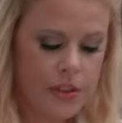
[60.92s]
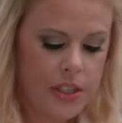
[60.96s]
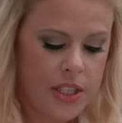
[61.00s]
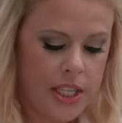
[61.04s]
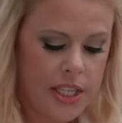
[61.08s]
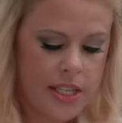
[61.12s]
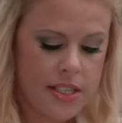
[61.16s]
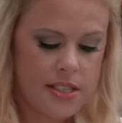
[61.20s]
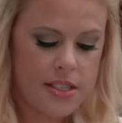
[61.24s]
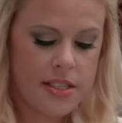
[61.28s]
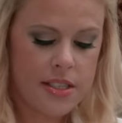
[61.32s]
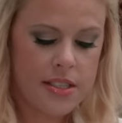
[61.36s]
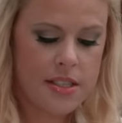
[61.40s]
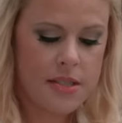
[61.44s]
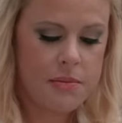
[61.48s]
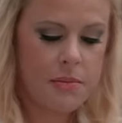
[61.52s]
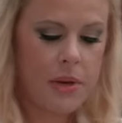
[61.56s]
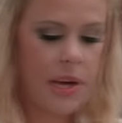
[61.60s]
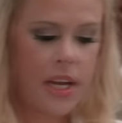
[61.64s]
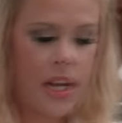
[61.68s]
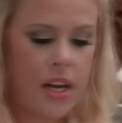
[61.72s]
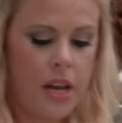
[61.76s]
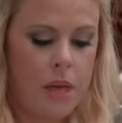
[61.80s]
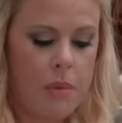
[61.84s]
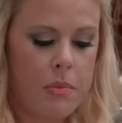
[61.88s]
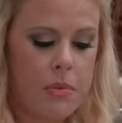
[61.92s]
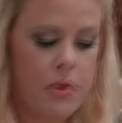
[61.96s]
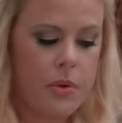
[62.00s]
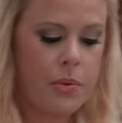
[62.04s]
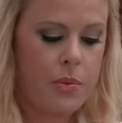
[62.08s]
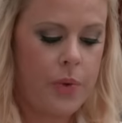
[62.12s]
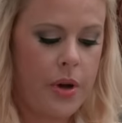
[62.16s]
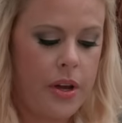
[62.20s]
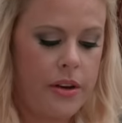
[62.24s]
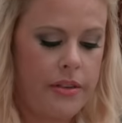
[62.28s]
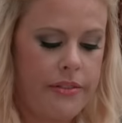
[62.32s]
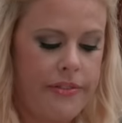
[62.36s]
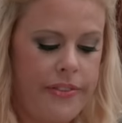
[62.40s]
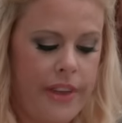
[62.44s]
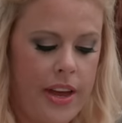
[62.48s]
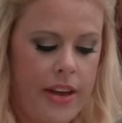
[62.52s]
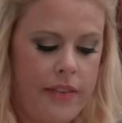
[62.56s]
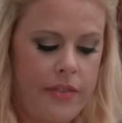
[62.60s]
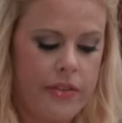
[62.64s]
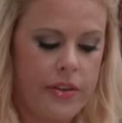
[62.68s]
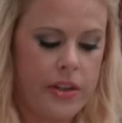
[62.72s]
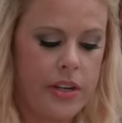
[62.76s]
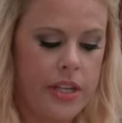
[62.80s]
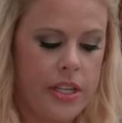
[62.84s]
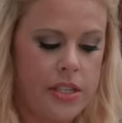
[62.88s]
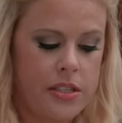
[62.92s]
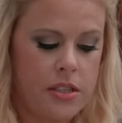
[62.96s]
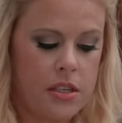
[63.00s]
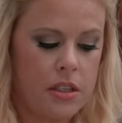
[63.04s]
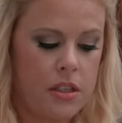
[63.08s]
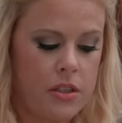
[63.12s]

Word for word: This is my number one favorite. It's a